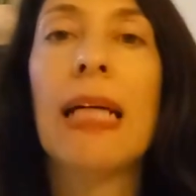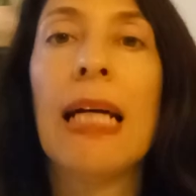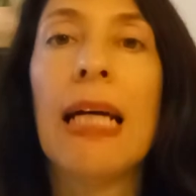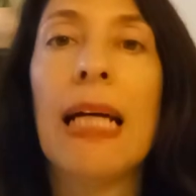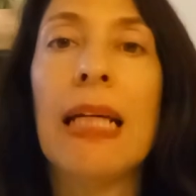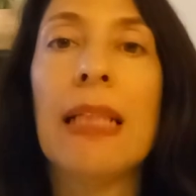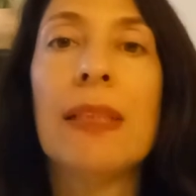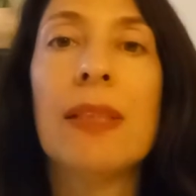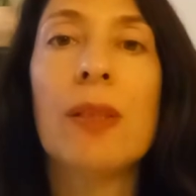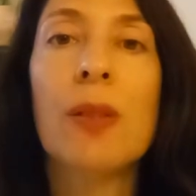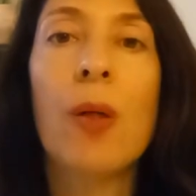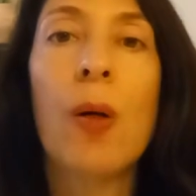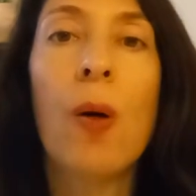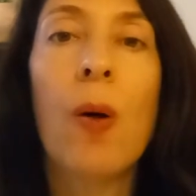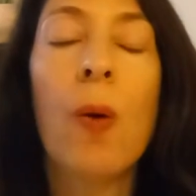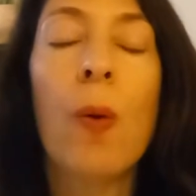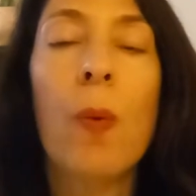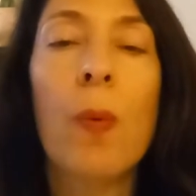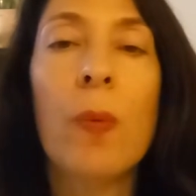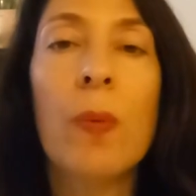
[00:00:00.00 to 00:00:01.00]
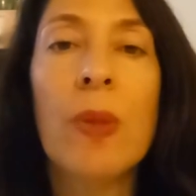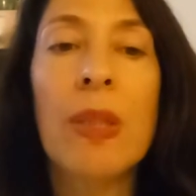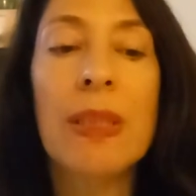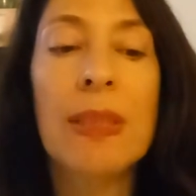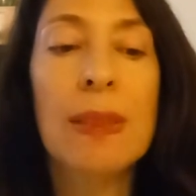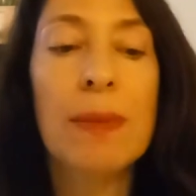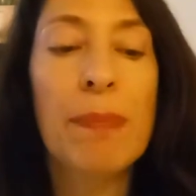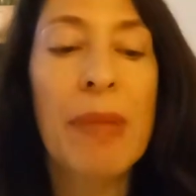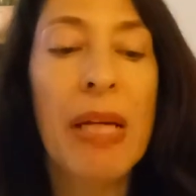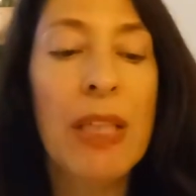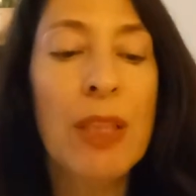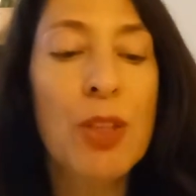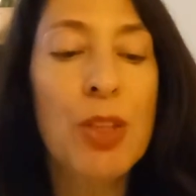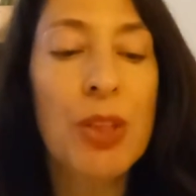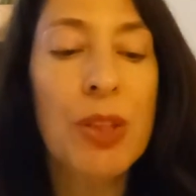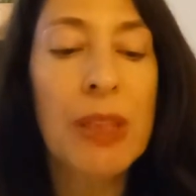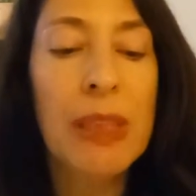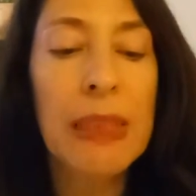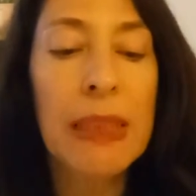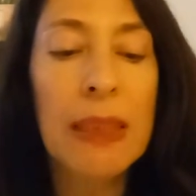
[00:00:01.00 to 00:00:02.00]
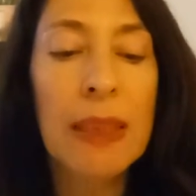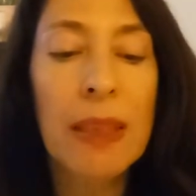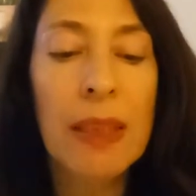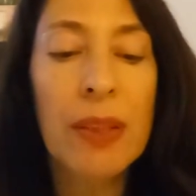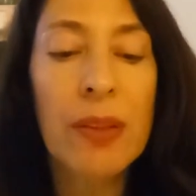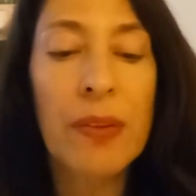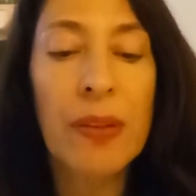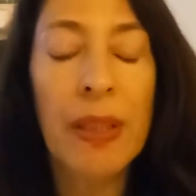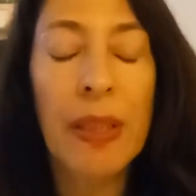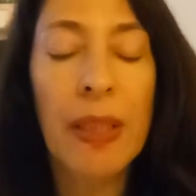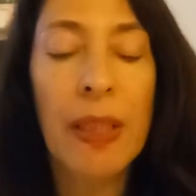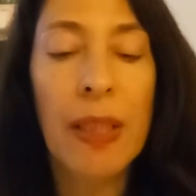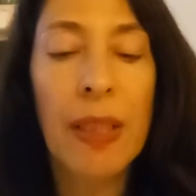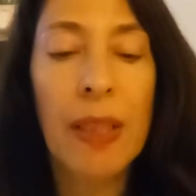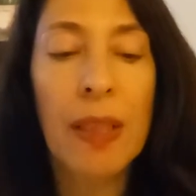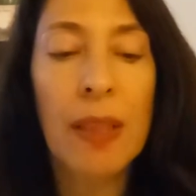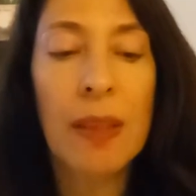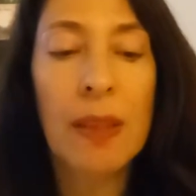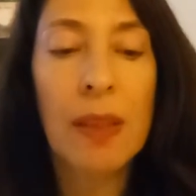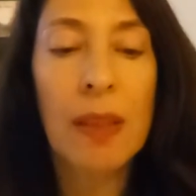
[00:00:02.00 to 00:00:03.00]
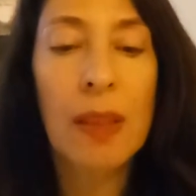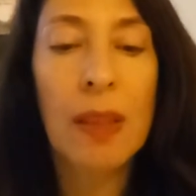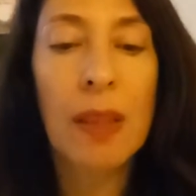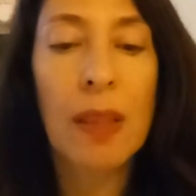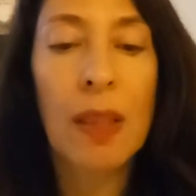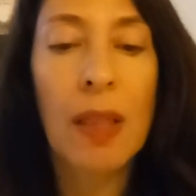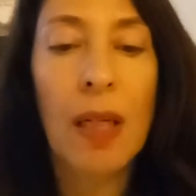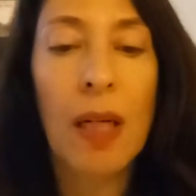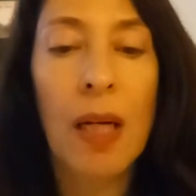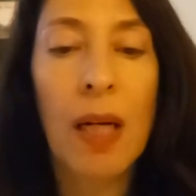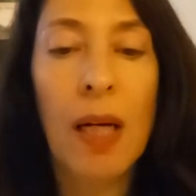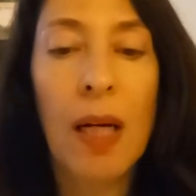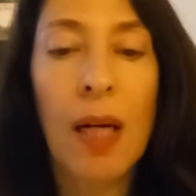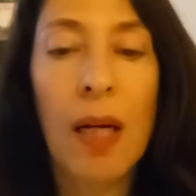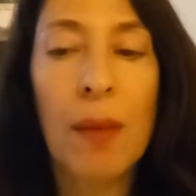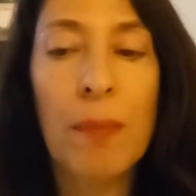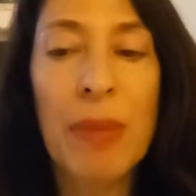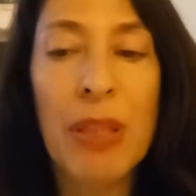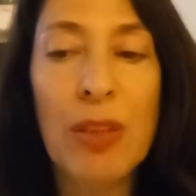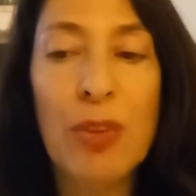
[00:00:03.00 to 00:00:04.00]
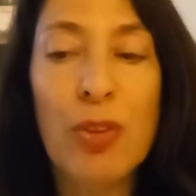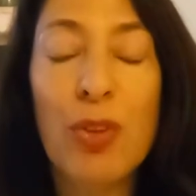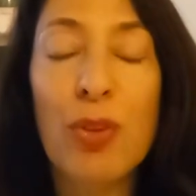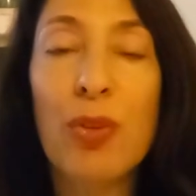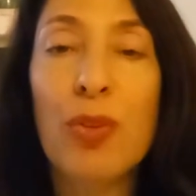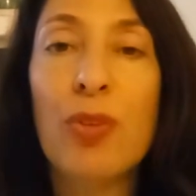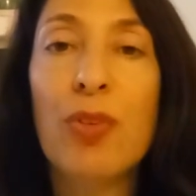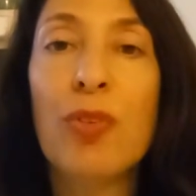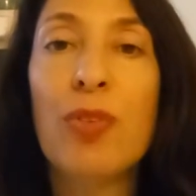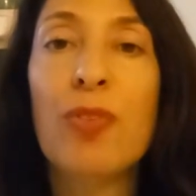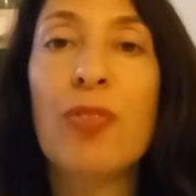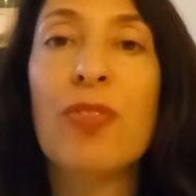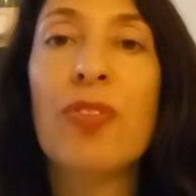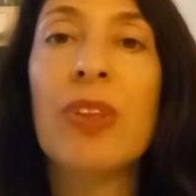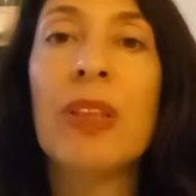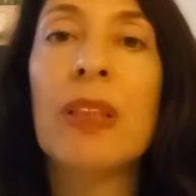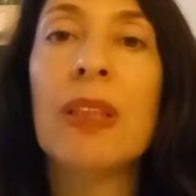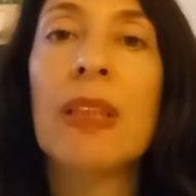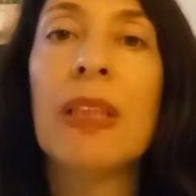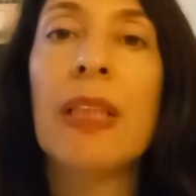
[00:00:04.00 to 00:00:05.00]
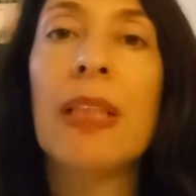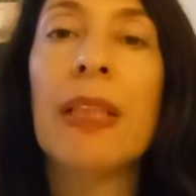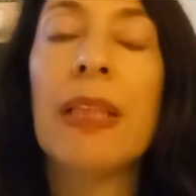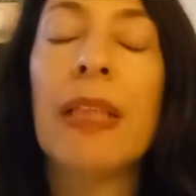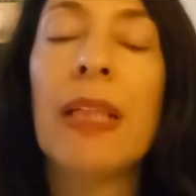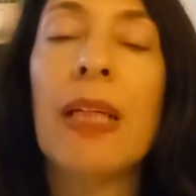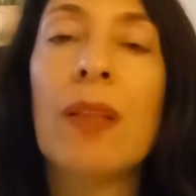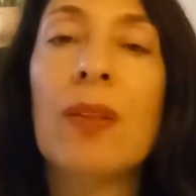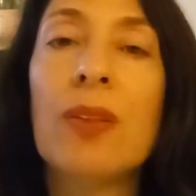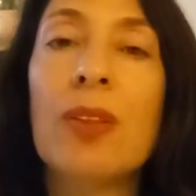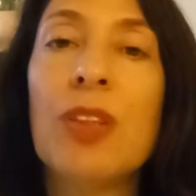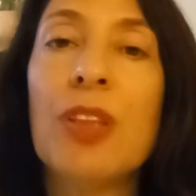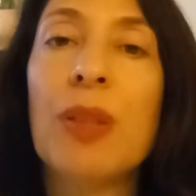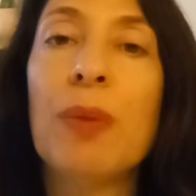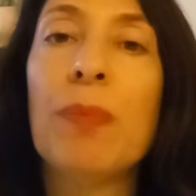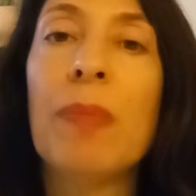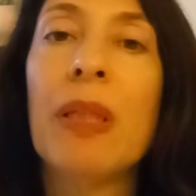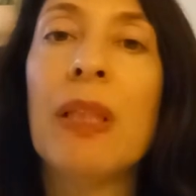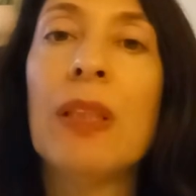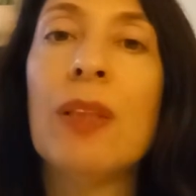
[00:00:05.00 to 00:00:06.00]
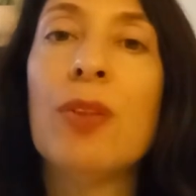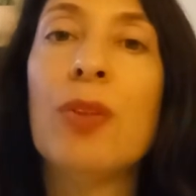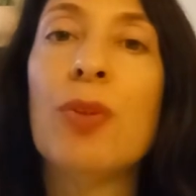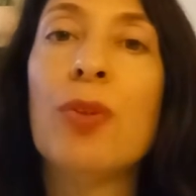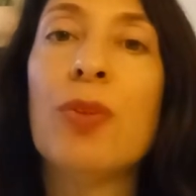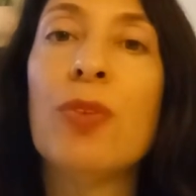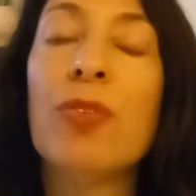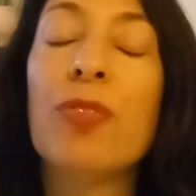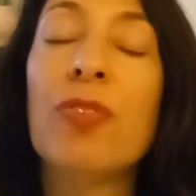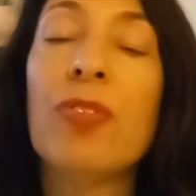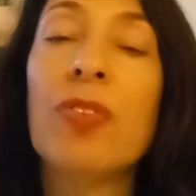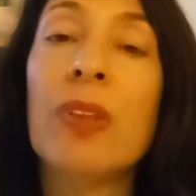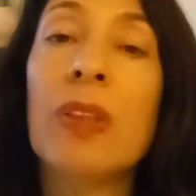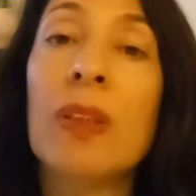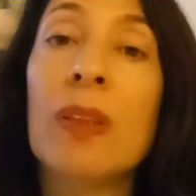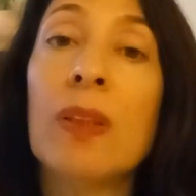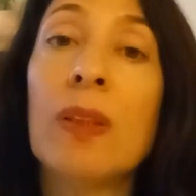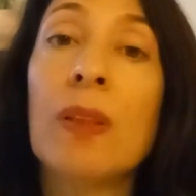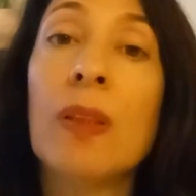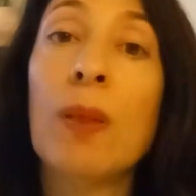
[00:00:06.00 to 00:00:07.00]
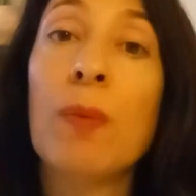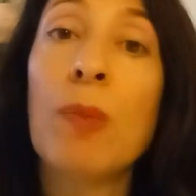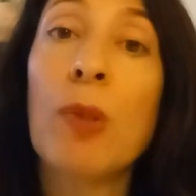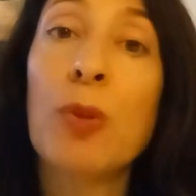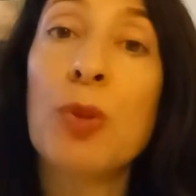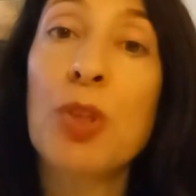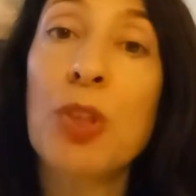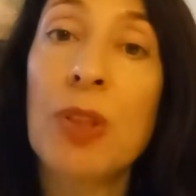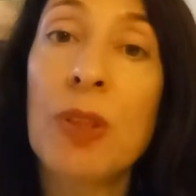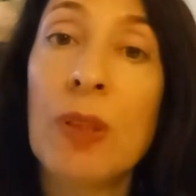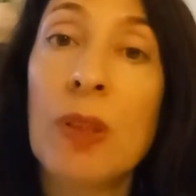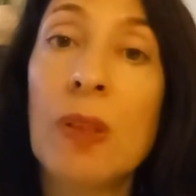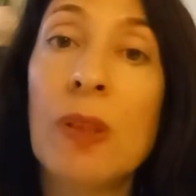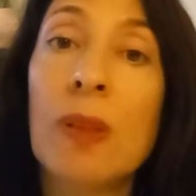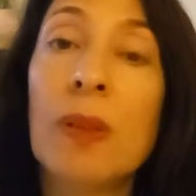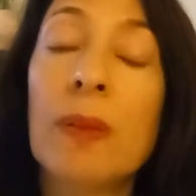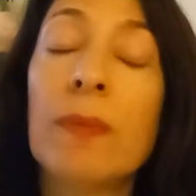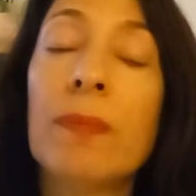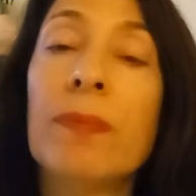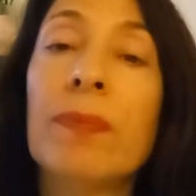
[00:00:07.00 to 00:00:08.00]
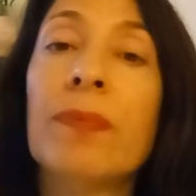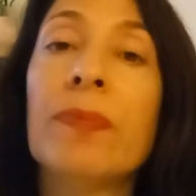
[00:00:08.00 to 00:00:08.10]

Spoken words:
And so this major clearing made you feeling, the energy made you feel emotional,